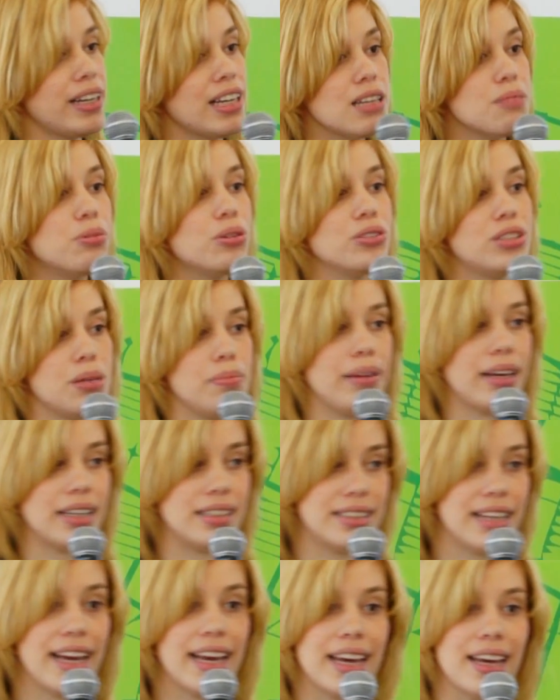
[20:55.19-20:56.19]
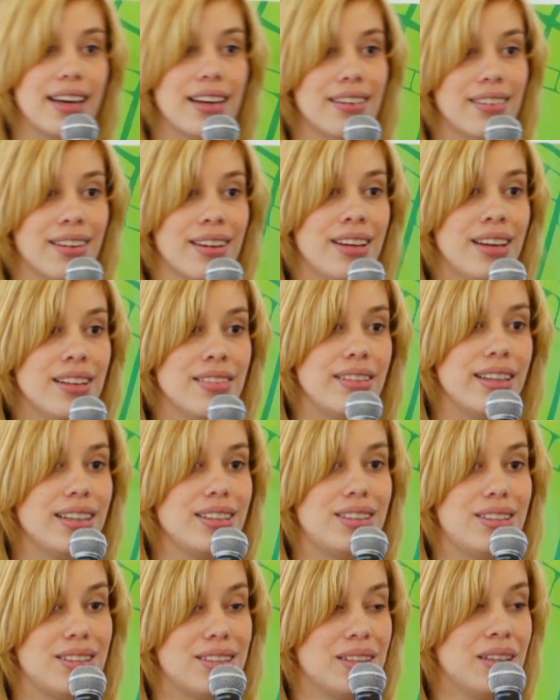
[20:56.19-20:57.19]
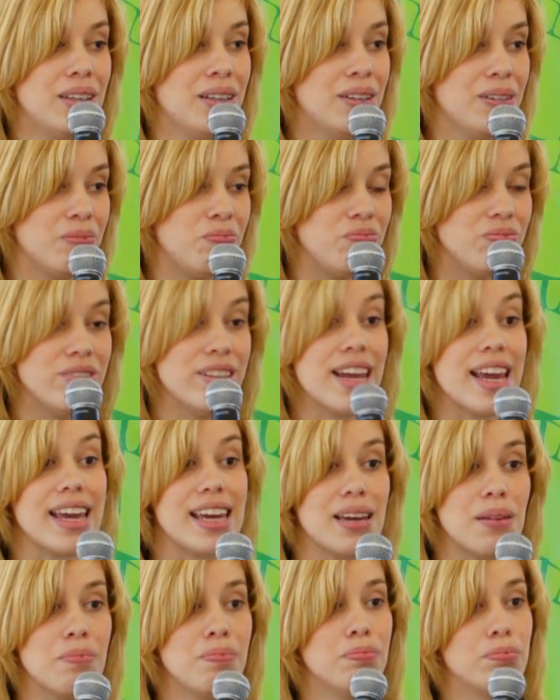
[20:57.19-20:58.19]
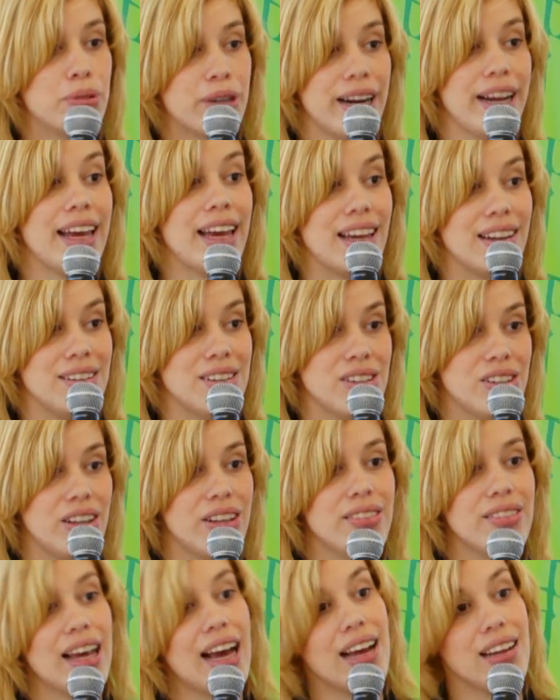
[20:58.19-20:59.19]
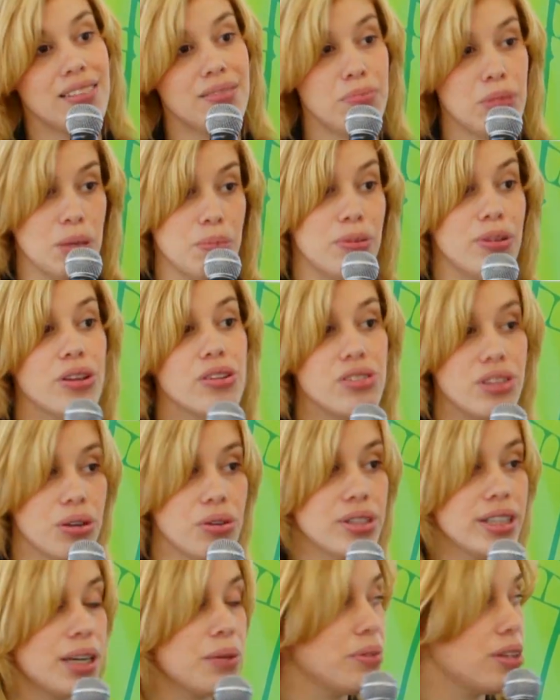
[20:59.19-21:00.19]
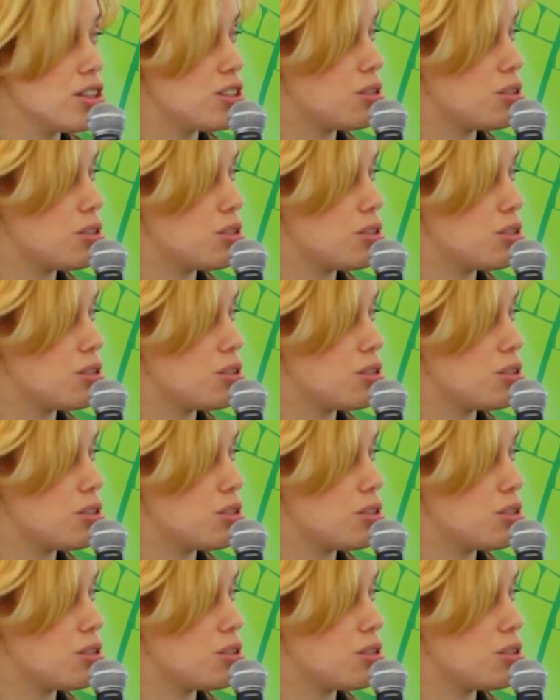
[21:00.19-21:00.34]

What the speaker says: able to maintain this name brand that people associate with the